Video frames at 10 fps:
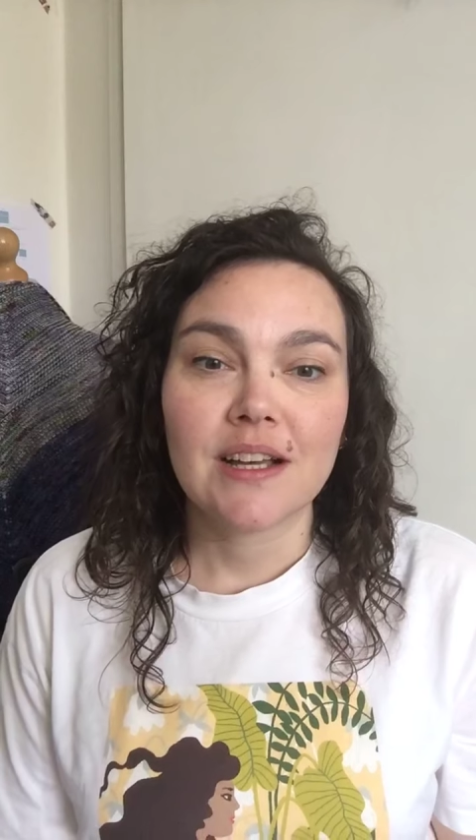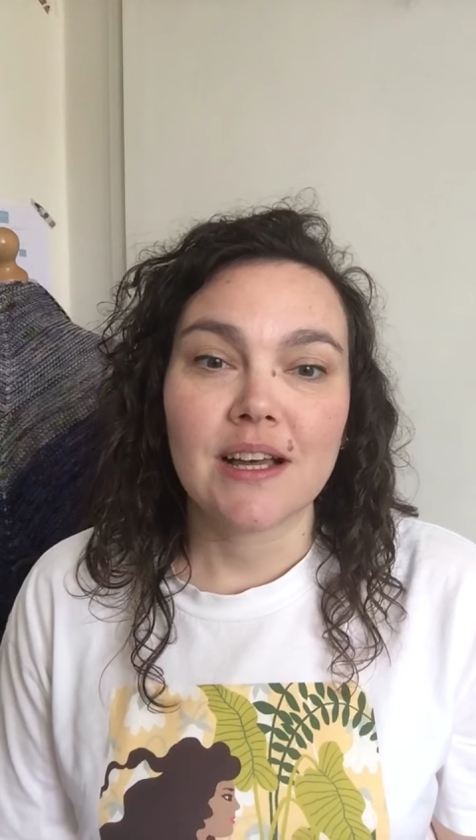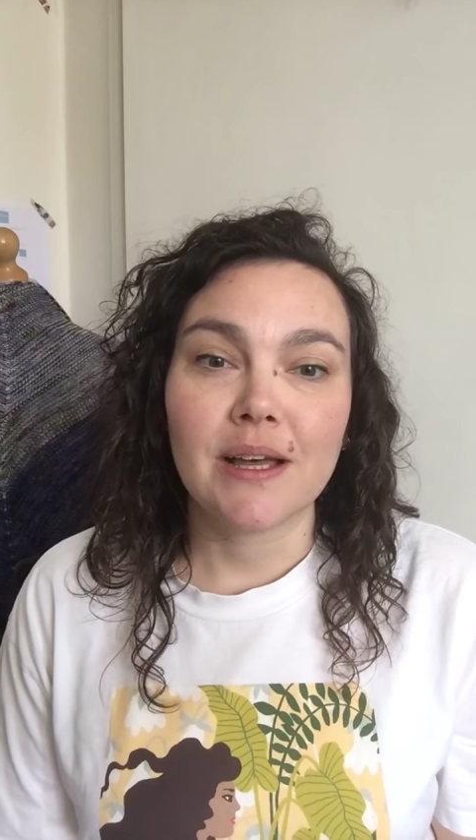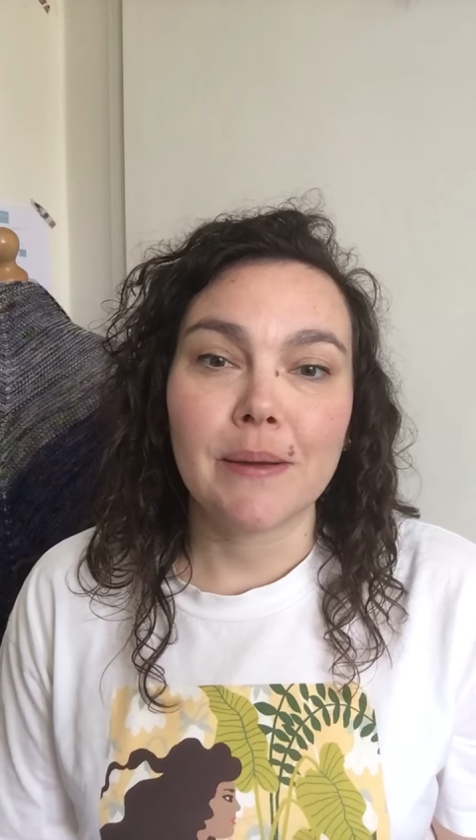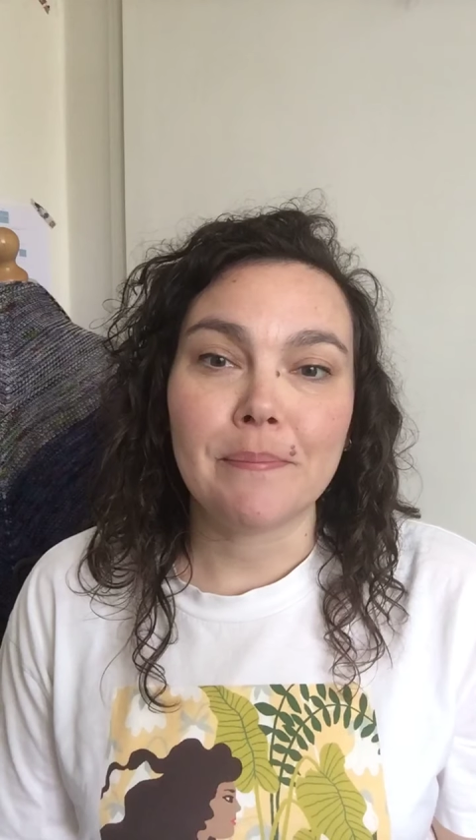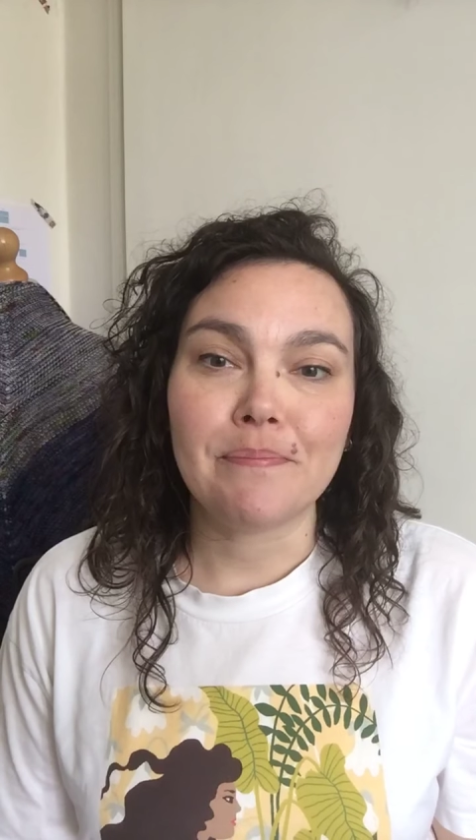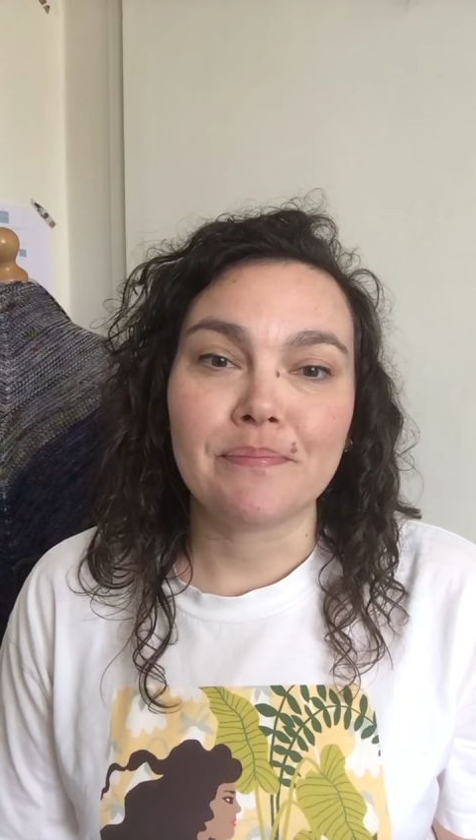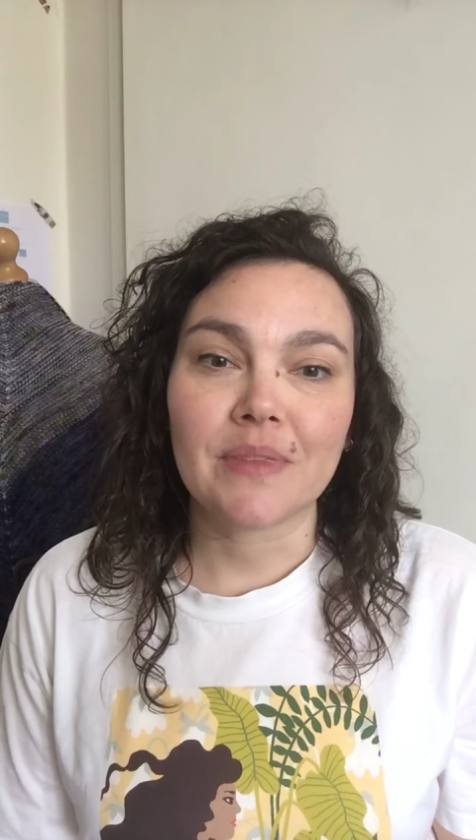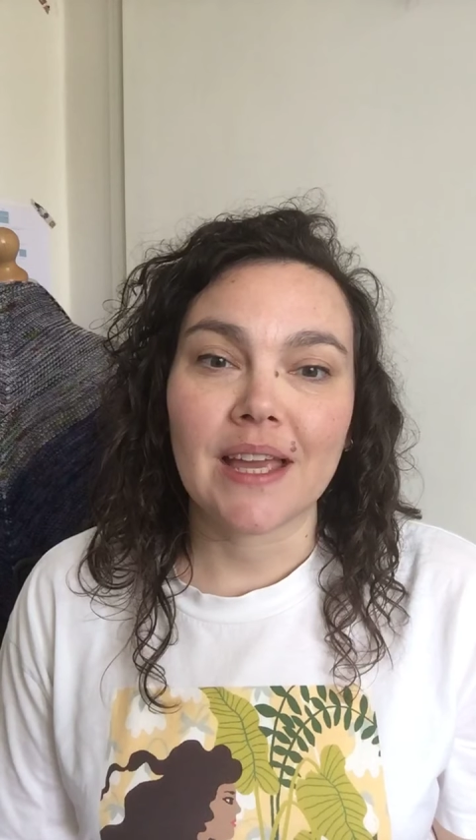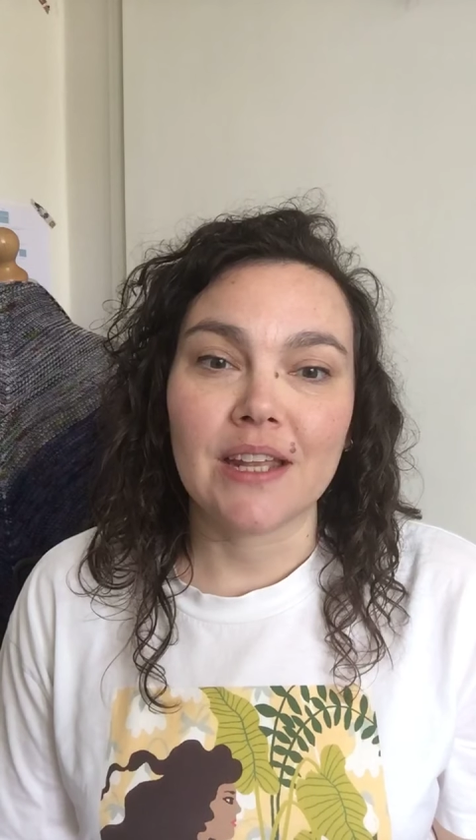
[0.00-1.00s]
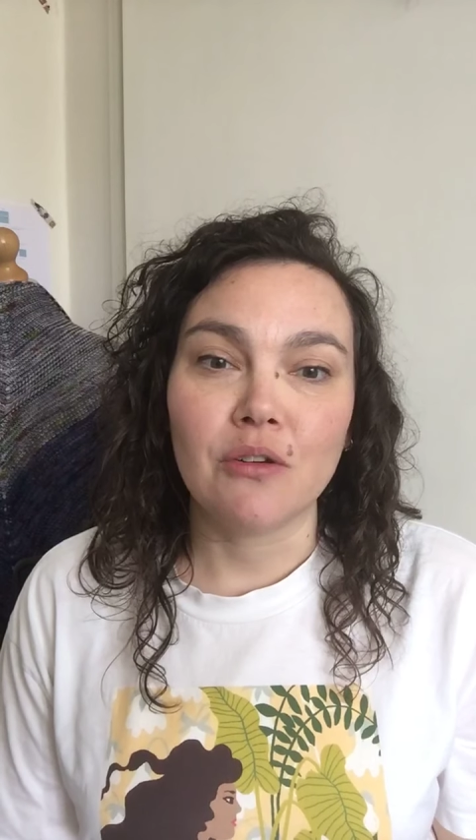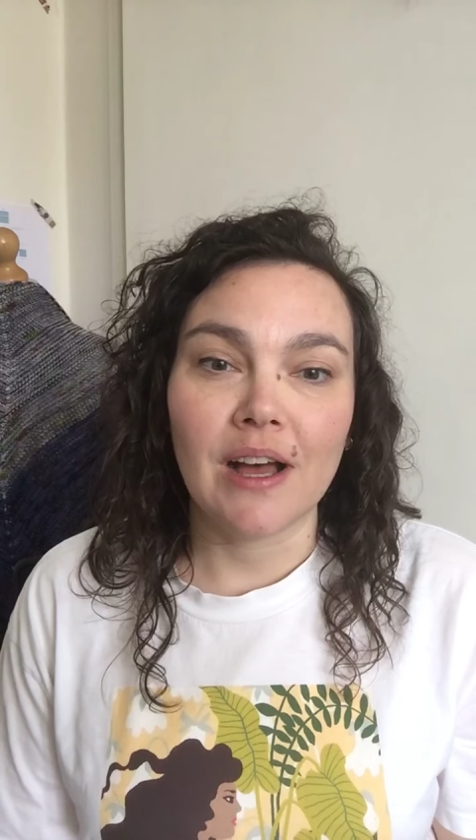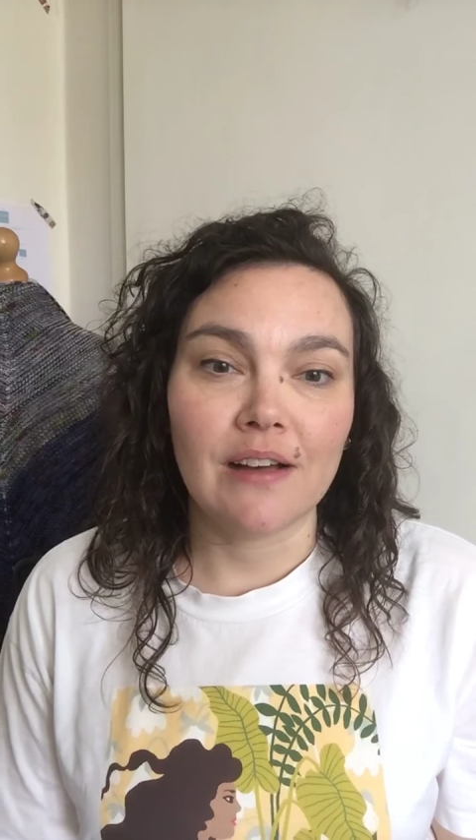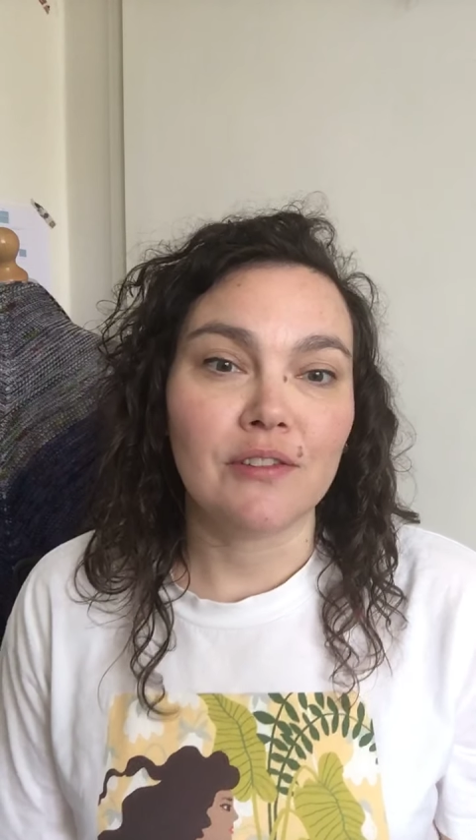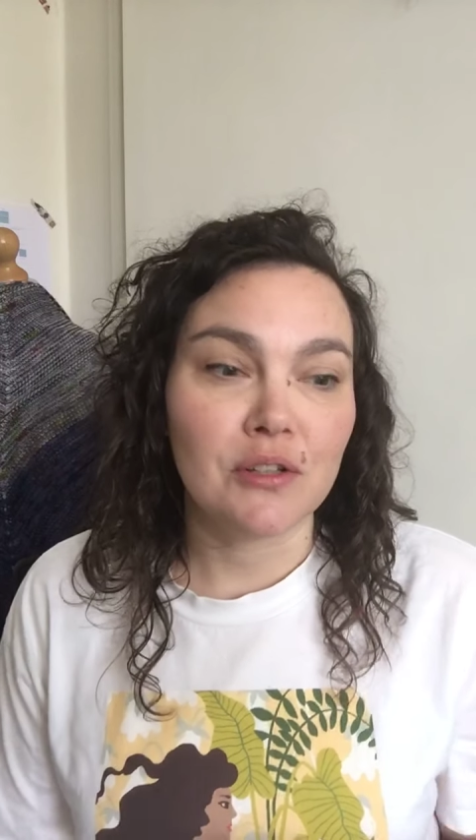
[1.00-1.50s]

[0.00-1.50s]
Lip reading: and not have